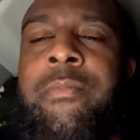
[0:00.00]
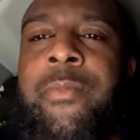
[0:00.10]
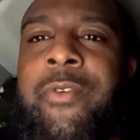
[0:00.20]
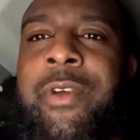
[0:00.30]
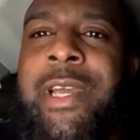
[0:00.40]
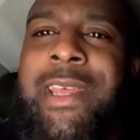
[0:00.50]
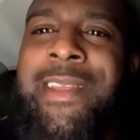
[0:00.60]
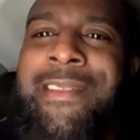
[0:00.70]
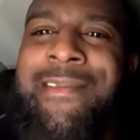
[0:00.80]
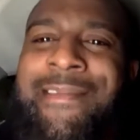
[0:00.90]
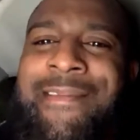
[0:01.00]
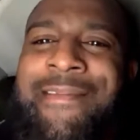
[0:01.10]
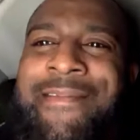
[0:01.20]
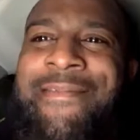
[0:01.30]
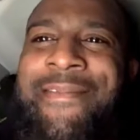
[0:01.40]
Right then,
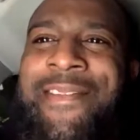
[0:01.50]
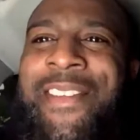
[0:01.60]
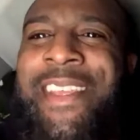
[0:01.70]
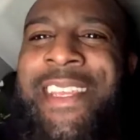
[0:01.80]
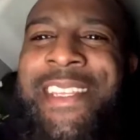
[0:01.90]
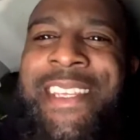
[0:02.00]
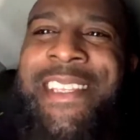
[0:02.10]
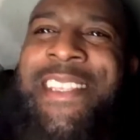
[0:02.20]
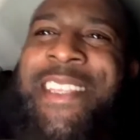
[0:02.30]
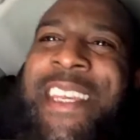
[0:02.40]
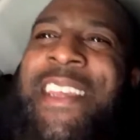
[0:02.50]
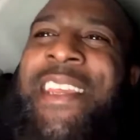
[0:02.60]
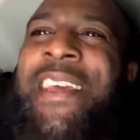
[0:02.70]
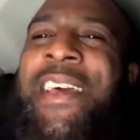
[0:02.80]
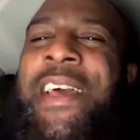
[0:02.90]
it is the
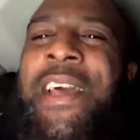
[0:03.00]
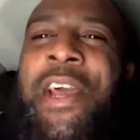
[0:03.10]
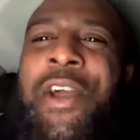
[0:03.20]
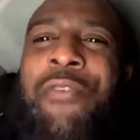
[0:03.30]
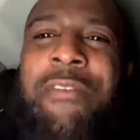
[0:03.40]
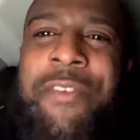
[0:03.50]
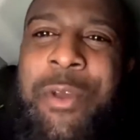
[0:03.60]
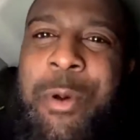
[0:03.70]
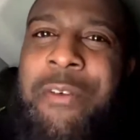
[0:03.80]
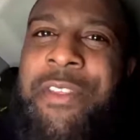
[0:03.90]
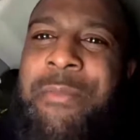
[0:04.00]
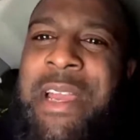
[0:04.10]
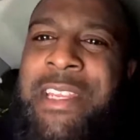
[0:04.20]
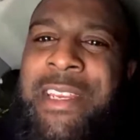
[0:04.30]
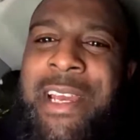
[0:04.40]
review of the Man
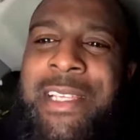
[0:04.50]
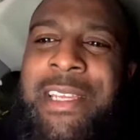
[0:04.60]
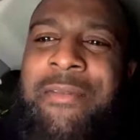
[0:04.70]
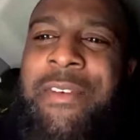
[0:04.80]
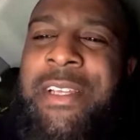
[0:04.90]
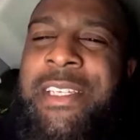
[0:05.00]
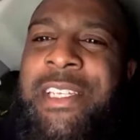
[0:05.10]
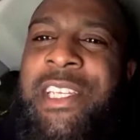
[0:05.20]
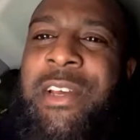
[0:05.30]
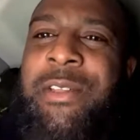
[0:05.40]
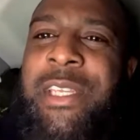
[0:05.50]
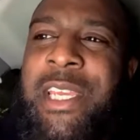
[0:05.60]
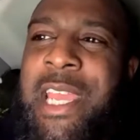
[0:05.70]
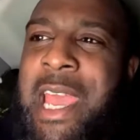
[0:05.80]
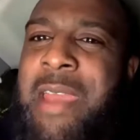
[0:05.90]
United versus Chelsea
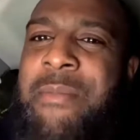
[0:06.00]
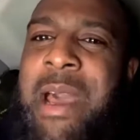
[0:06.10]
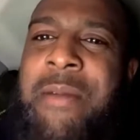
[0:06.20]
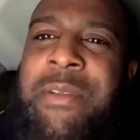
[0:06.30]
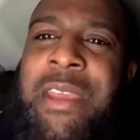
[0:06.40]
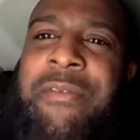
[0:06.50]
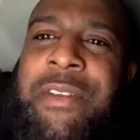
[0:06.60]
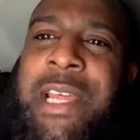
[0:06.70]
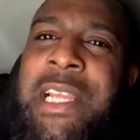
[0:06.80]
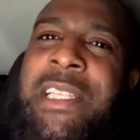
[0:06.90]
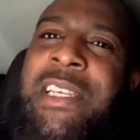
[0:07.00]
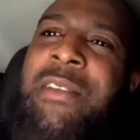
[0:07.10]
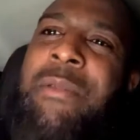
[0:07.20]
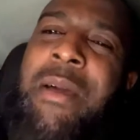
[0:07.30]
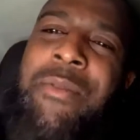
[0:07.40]
game. I'm Nathan
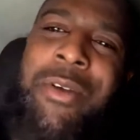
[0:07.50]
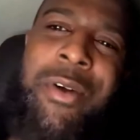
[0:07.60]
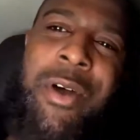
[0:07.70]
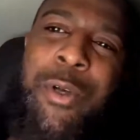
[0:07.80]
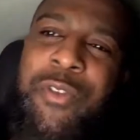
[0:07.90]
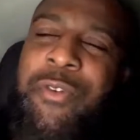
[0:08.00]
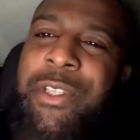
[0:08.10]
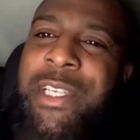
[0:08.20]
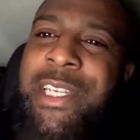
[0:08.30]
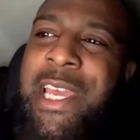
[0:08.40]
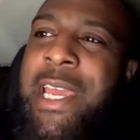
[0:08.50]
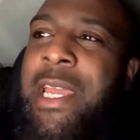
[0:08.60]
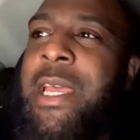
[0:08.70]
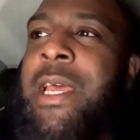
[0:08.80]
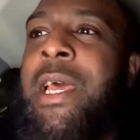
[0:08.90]
Ellington. I'm your host for today.
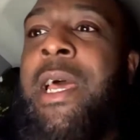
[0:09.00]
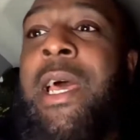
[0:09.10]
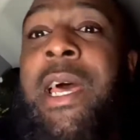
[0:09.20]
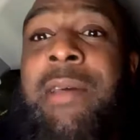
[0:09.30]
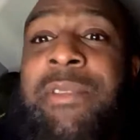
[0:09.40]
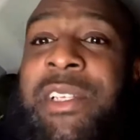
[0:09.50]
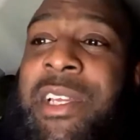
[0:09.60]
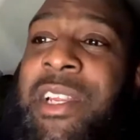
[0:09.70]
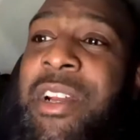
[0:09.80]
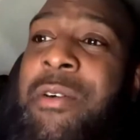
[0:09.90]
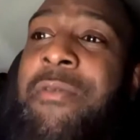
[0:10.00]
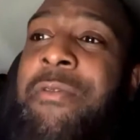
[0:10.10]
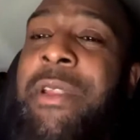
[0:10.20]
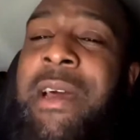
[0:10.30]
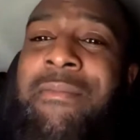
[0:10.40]
I'm just going to go
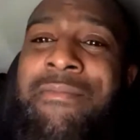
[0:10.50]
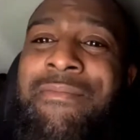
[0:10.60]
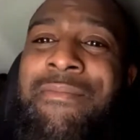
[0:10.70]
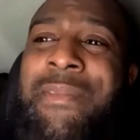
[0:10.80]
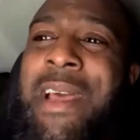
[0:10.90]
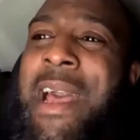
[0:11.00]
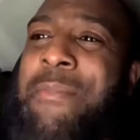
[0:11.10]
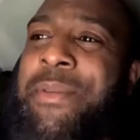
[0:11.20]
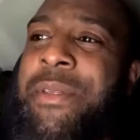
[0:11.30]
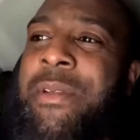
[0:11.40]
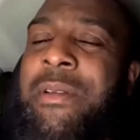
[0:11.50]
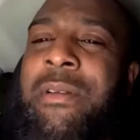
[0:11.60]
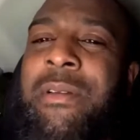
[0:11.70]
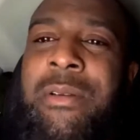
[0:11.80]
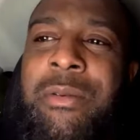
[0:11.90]
through that
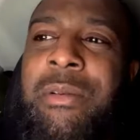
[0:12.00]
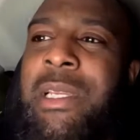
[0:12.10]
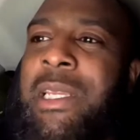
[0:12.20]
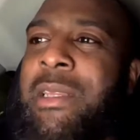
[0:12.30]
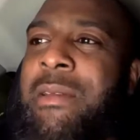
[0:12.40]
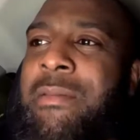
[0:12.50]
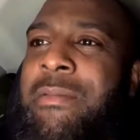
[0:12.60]
absolutely,